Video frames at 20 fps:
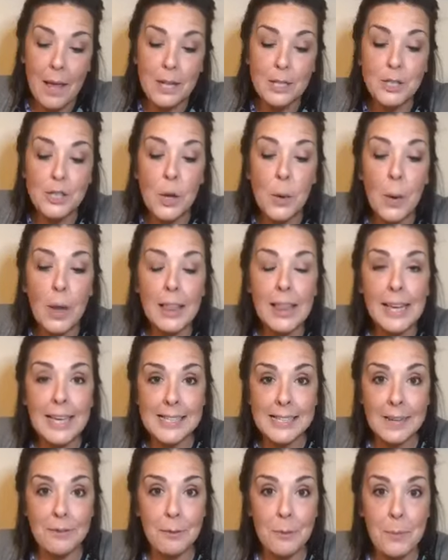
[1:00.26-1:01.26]
So, like I
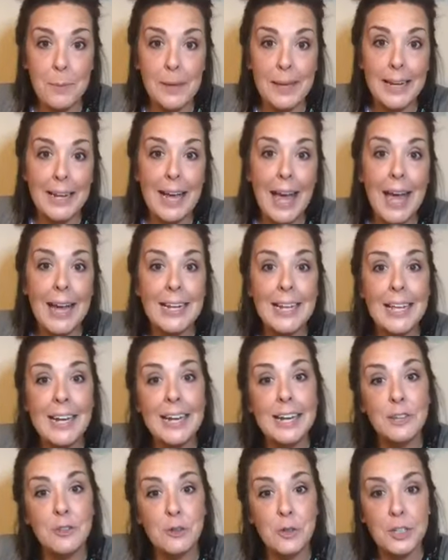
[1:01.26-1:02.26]
said from the beginning, I
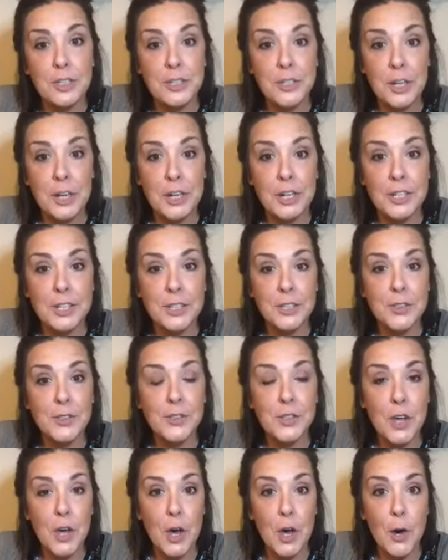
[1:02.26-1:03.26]
needed a tree skirt,
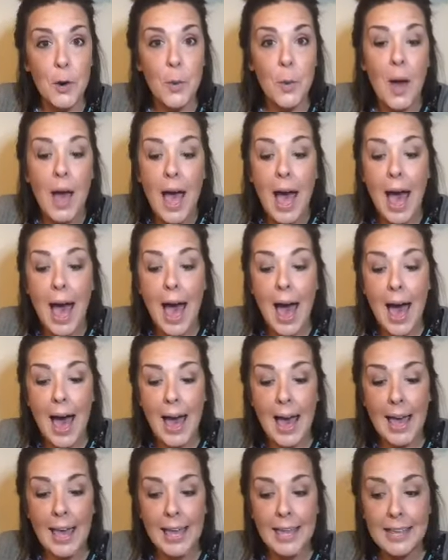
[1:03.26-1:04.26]
so
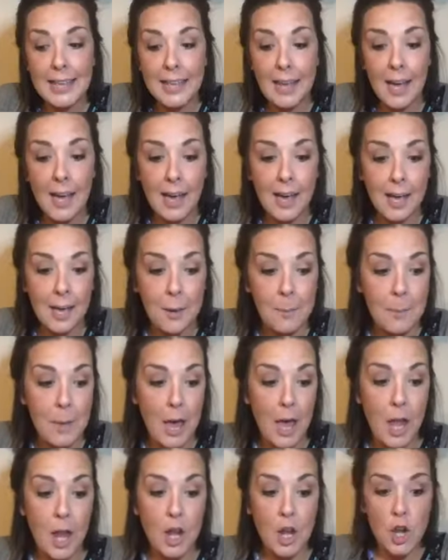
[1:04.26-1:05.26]
I
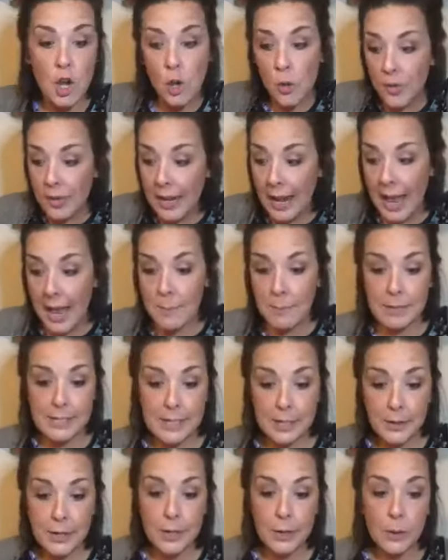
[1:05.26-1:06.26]
knew that I had
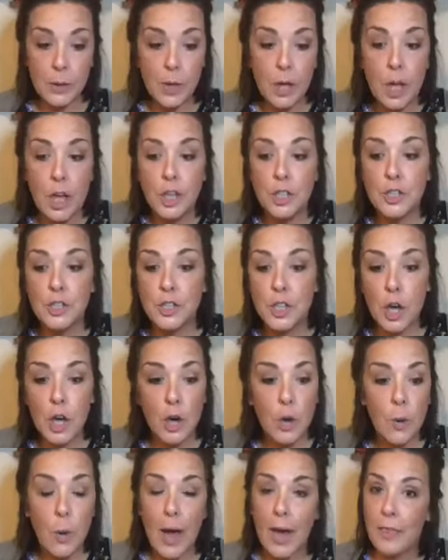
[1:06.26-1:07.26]
material,
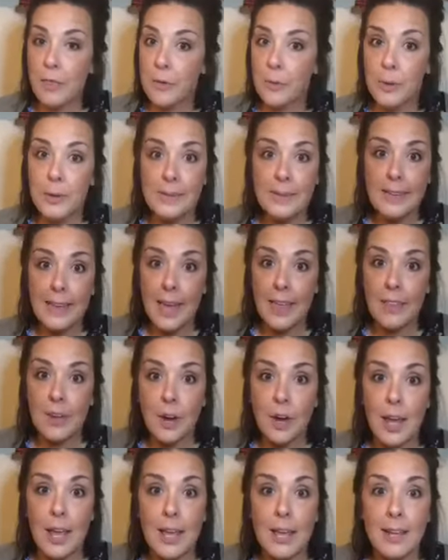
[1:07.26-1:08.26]
so I threw it
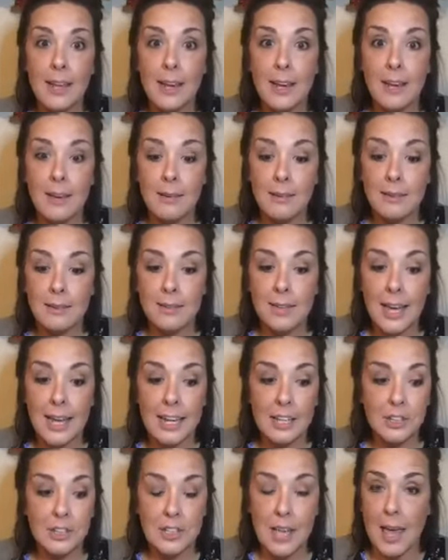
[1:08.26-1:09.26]
together and
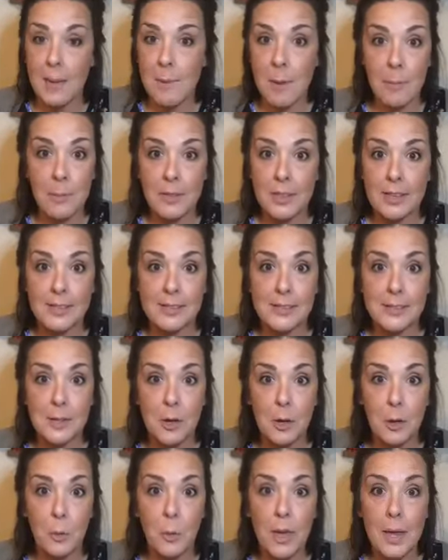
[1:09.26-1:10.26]
kind of just came up with this
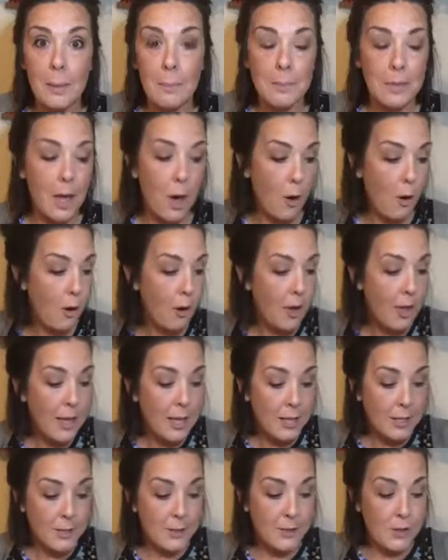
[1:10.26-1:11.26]
on a whim, y'all.
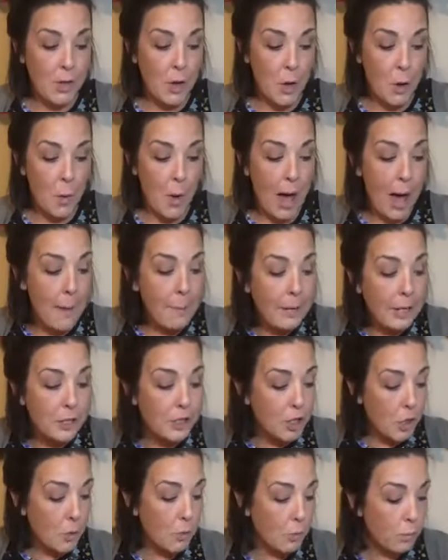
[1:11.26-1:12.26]
So, I'm going to
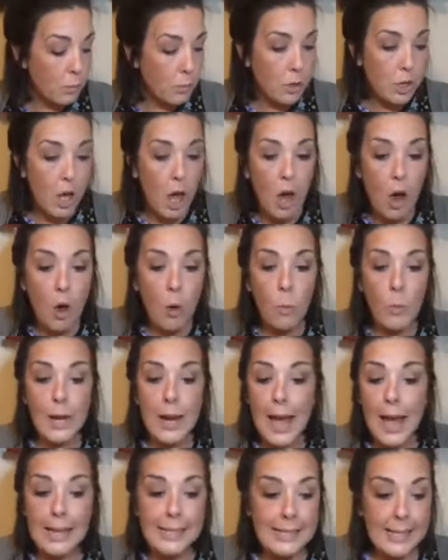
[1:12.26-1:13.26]
show y'all
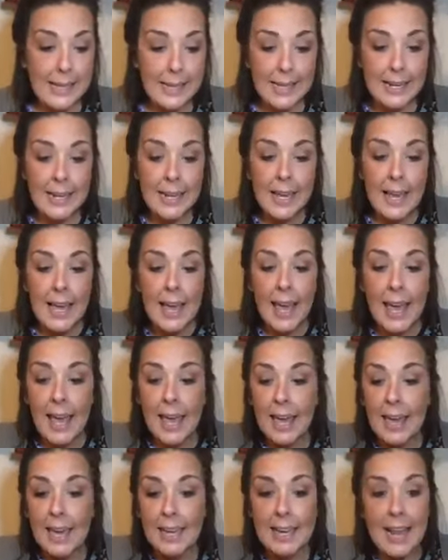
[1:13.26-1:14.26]
what I did
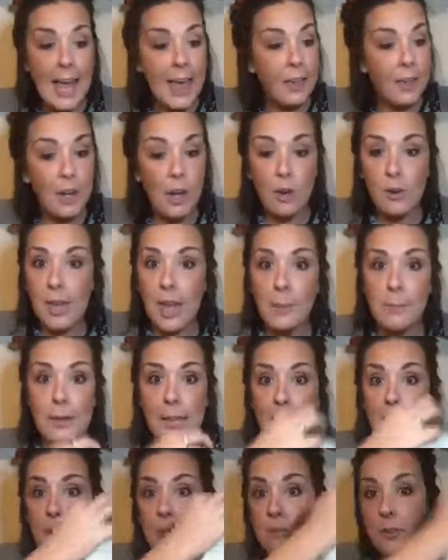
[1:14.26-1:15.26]
and how it all came
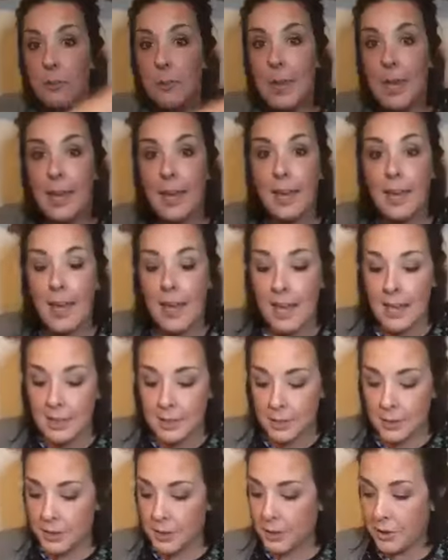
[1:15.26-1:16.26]
together for me.
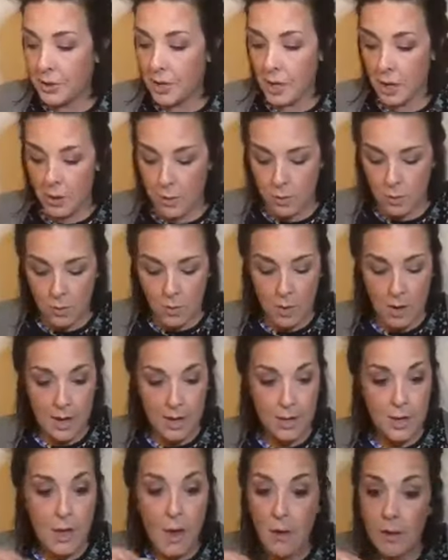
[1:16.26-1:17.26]
So,
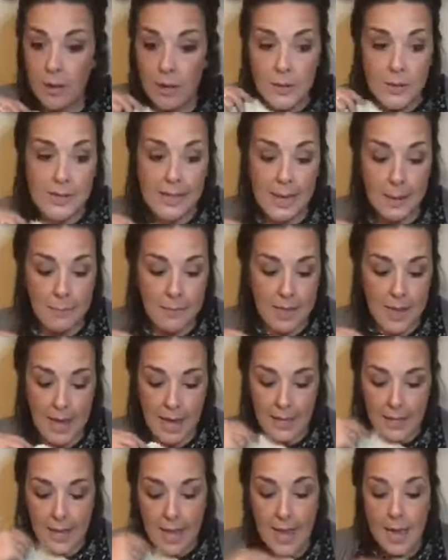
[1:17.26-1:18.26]
y'all can do the same
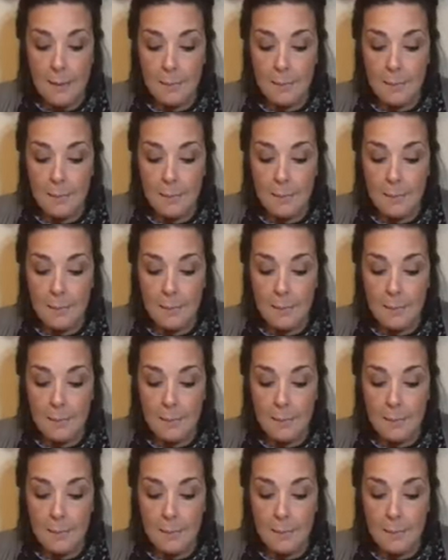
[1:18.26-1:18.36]
thing.